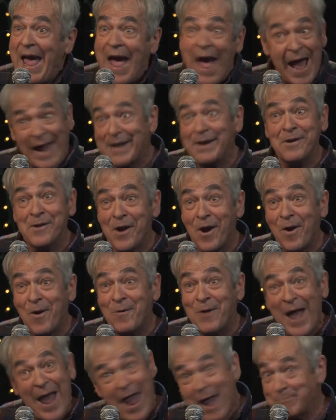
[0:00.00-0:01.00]
I don't
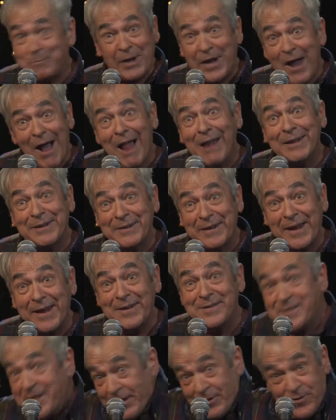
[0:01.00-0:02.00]
know, happy
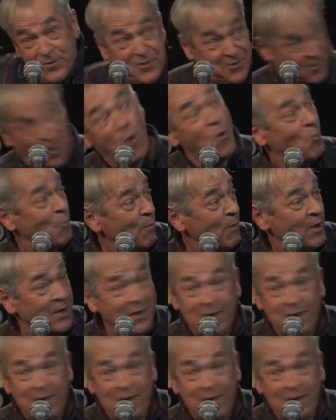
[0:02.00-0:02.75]
holidays, and zoom,